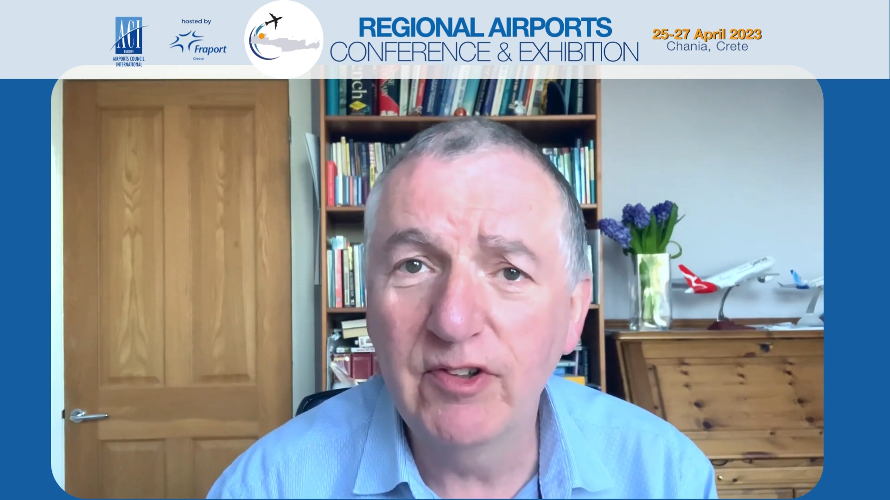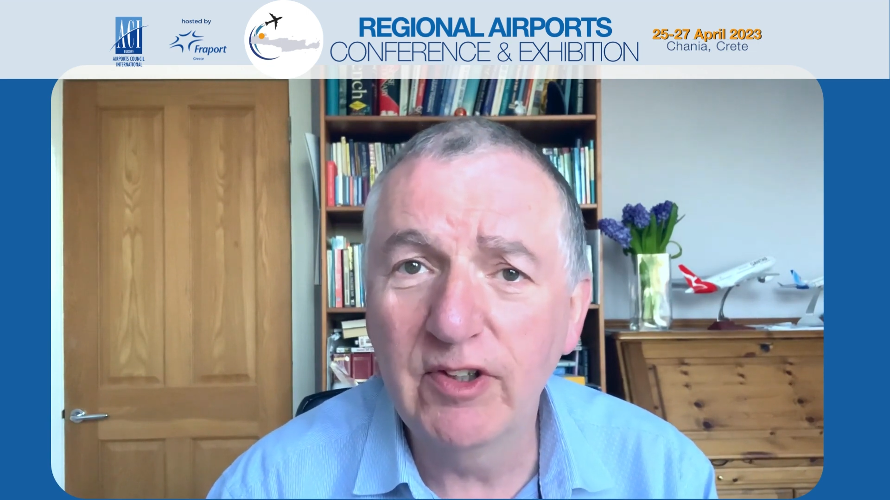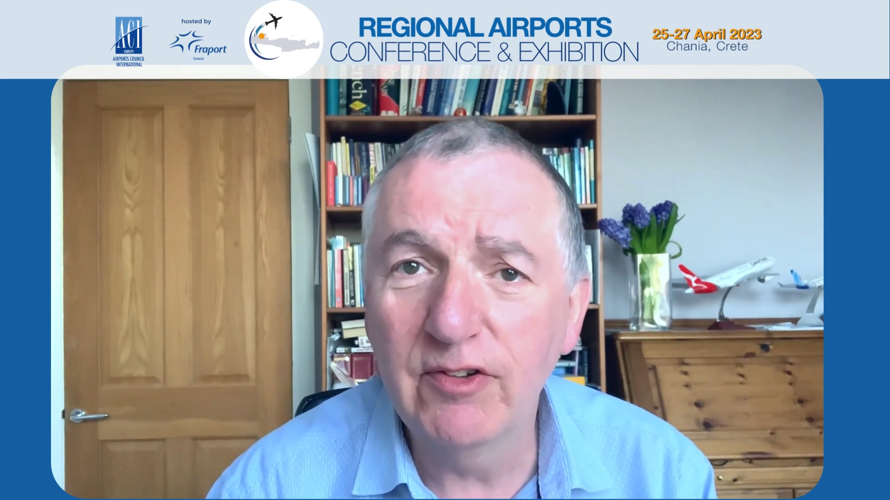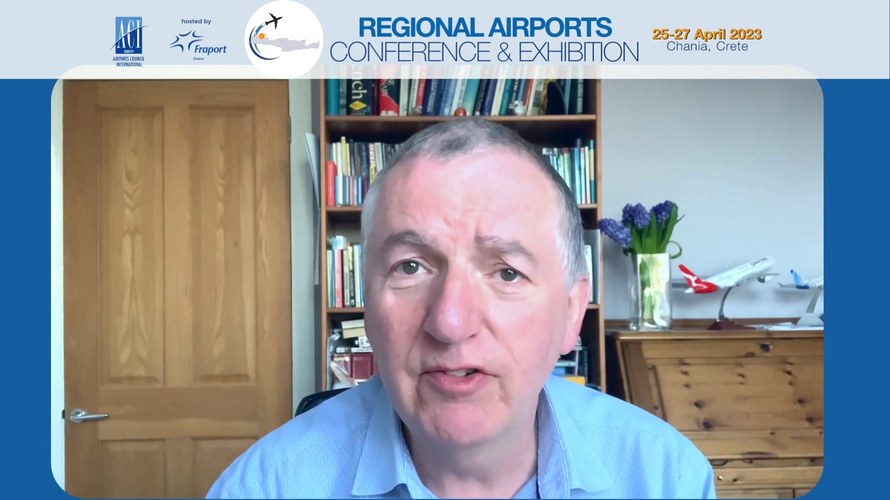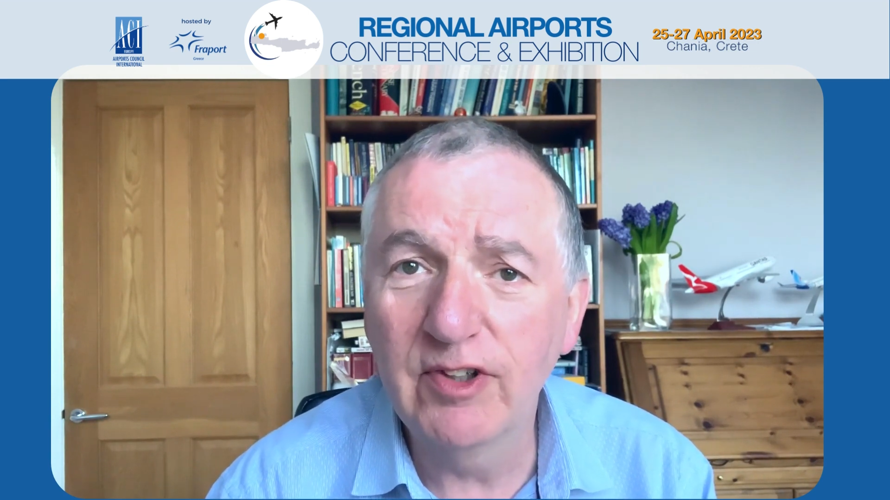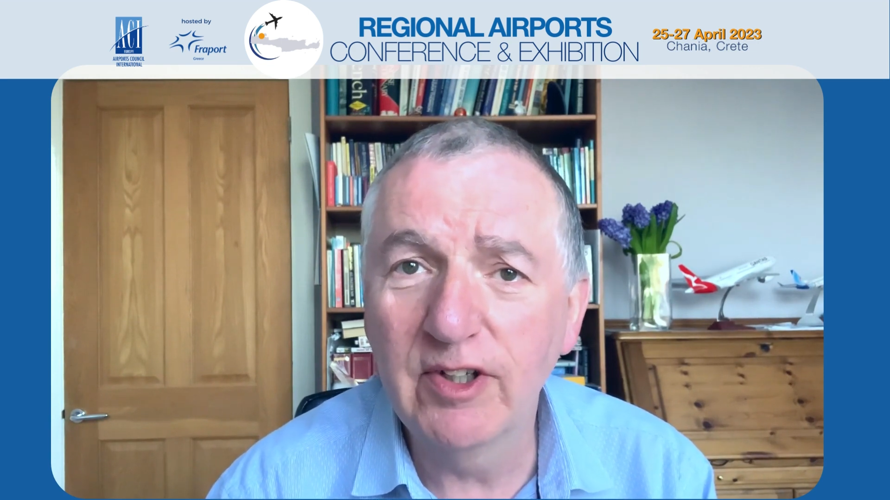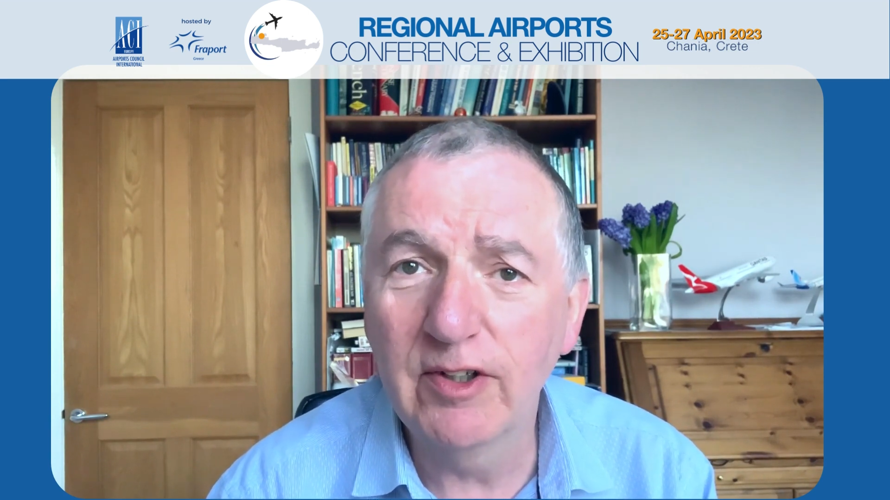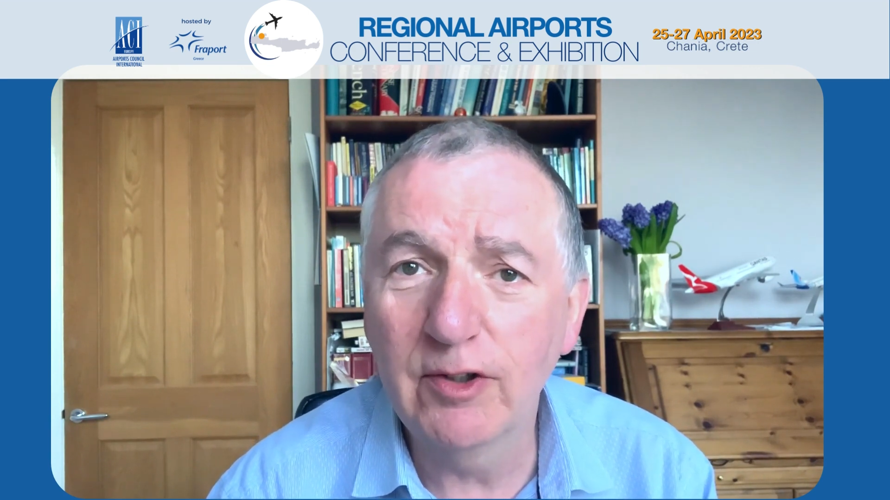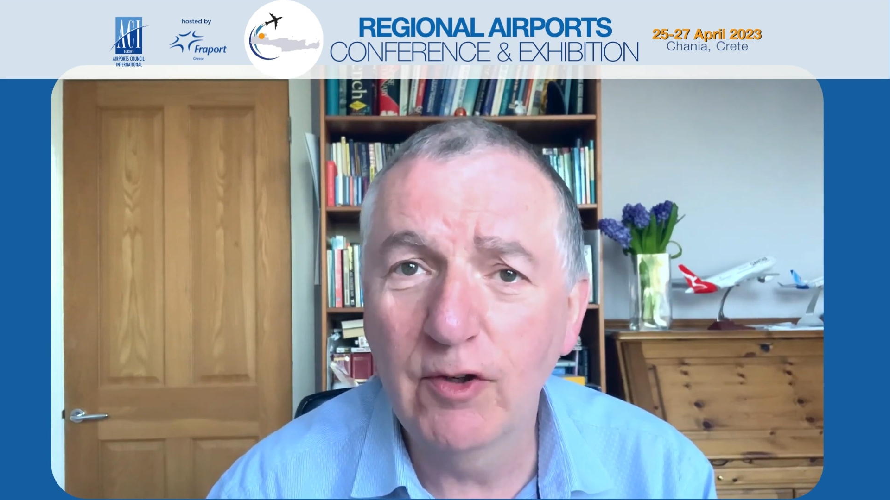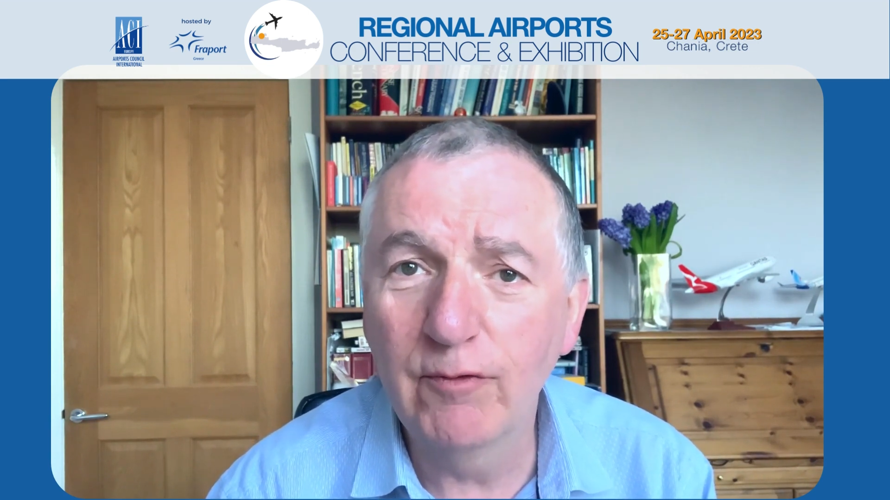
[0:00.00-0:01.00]
year's
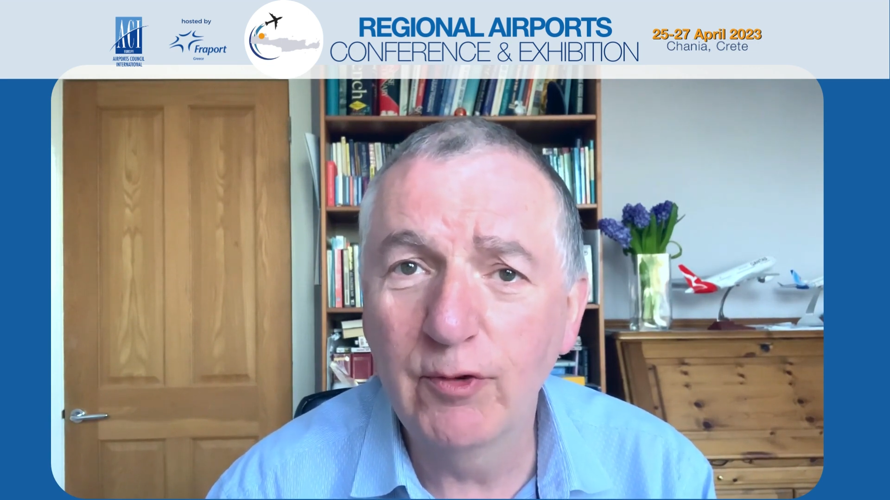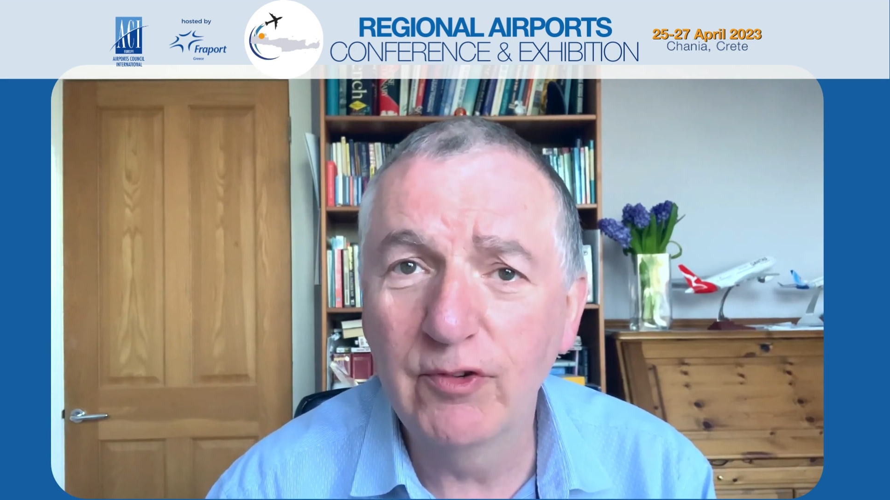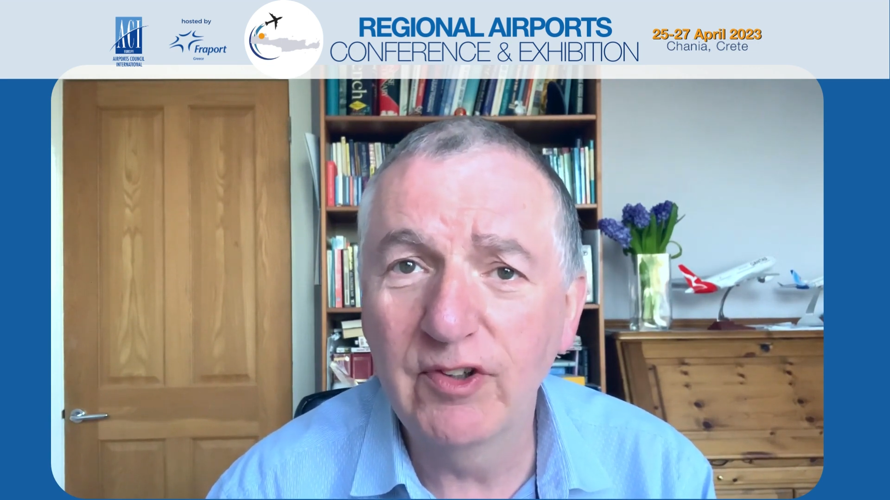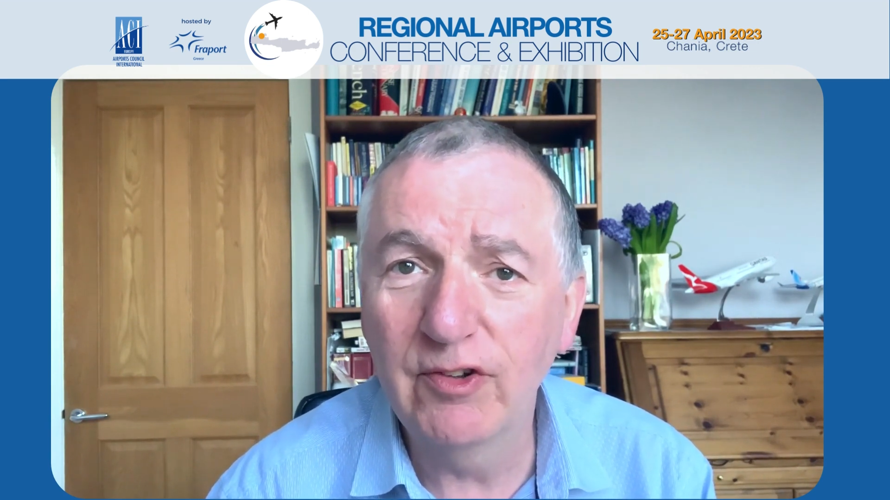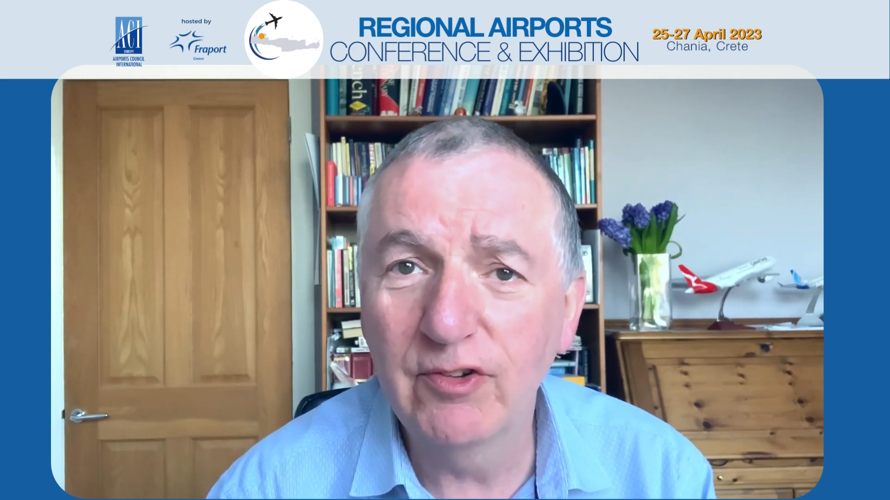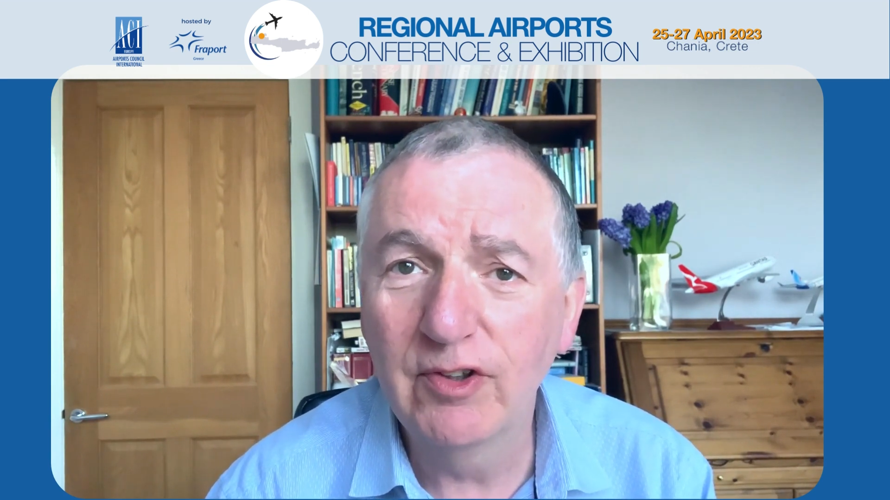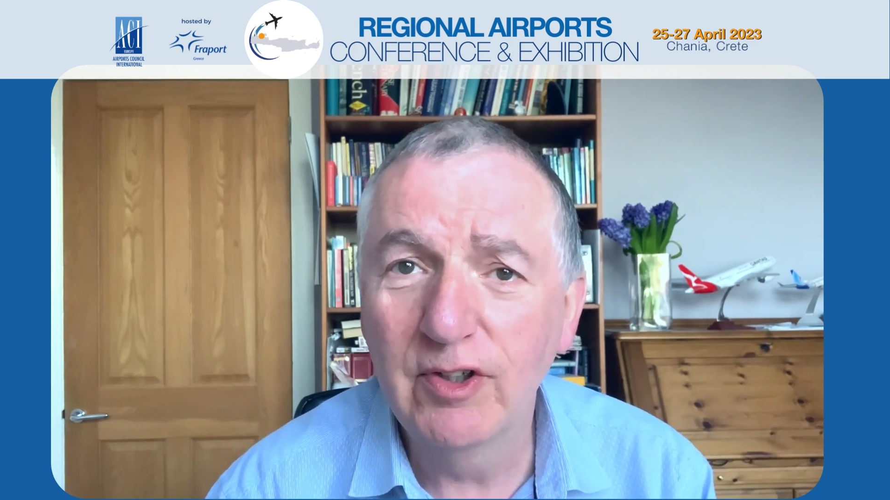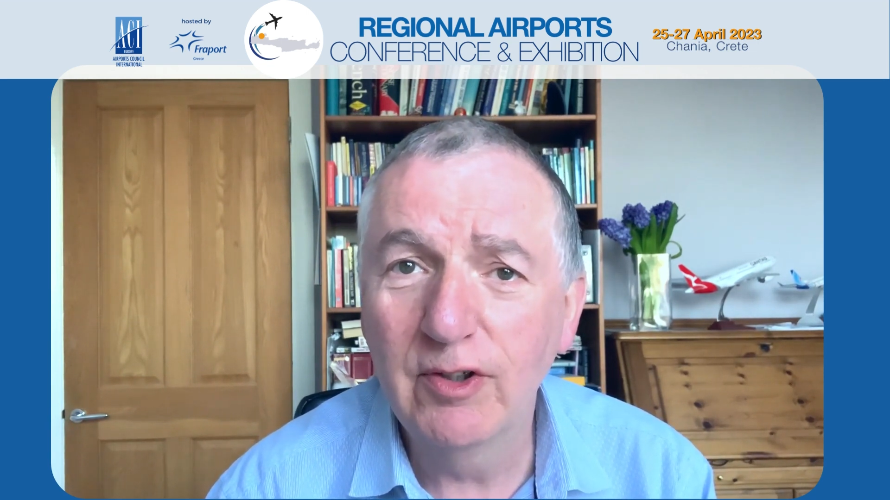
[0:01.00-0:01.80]
uh, conference is